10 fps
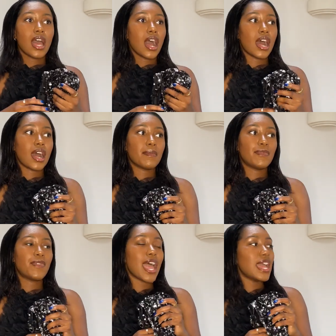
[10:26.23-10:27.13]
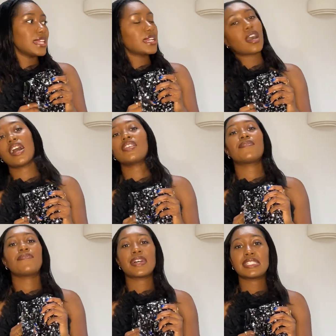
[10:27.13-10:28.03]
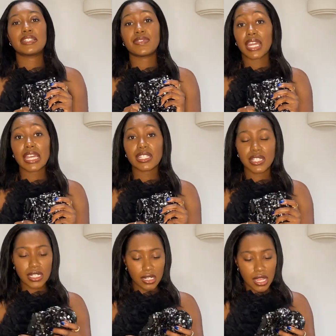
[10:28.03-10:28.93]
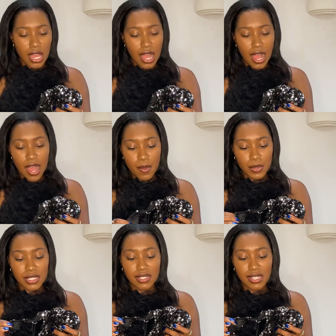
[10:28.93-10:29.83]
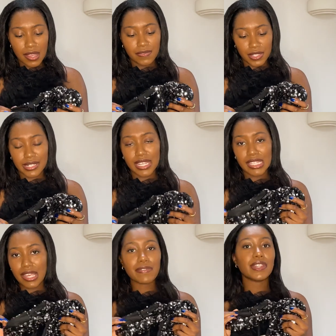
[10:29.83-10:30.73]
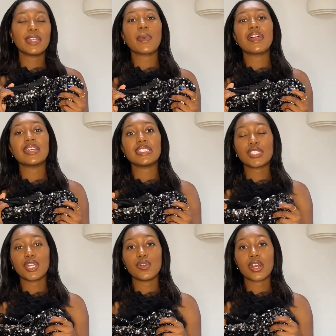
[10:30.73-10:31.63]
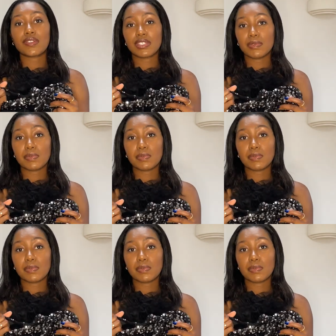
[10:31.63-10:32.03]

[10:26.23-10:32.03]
um, for any kind of festive occasion. I would definitely, definitely wear this to a Christmas